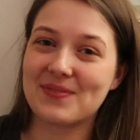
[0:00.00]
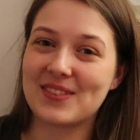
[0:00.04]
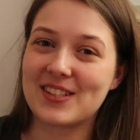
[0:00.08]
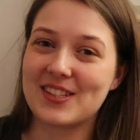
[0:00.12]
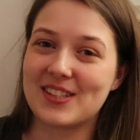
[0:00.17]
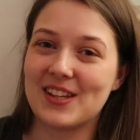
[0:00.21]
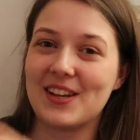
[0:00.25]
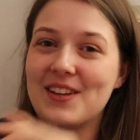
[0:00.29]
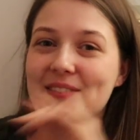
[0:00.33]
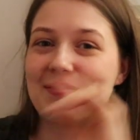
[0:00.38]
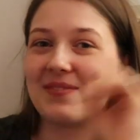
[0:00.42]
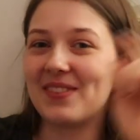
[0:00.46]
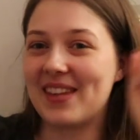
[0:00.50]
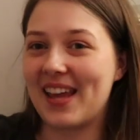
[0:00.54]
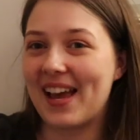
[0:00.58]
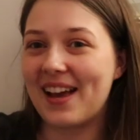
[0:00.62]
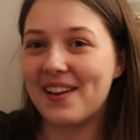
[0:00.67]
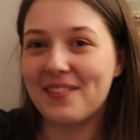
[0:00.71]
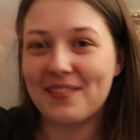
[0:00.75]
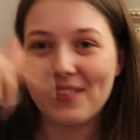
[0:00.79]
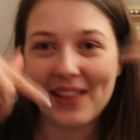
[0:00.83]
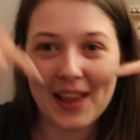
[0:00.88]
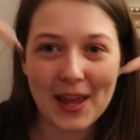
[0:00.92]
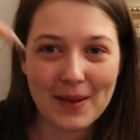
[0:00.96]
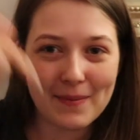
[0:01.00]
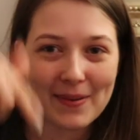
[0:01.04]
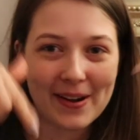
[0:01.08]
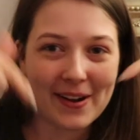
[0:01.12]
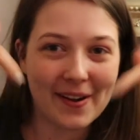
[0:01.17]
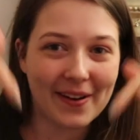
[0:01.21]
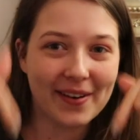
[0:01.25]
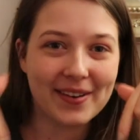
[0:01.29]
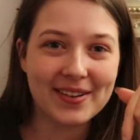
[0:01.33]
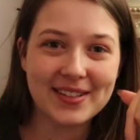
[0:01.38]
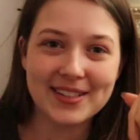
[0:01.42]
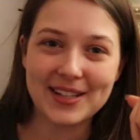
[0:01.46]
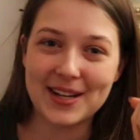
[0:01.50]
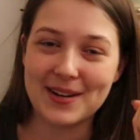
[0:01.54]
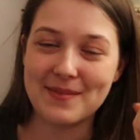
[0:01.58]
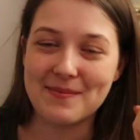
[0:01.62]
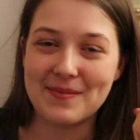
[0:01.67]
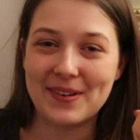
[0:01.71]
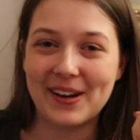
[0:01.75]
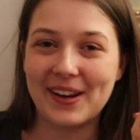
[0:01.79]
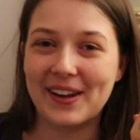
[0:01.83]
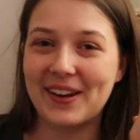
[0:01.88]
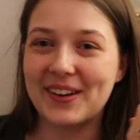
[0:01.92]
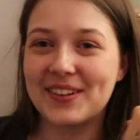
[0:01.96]
So yeah, let me know down
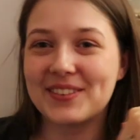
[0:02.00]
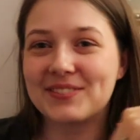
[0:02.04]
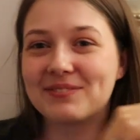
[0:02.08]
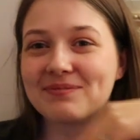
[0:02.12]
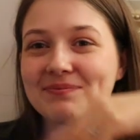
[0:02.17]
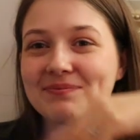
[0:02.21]
below.